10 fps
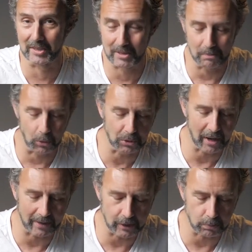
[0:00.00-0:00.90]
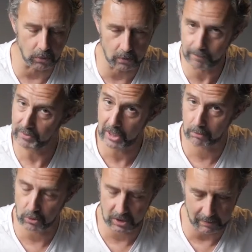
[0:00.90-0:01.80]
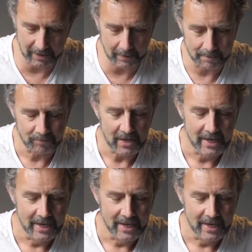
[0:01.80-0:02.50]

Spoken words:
air-cooled, not liquid-cooled,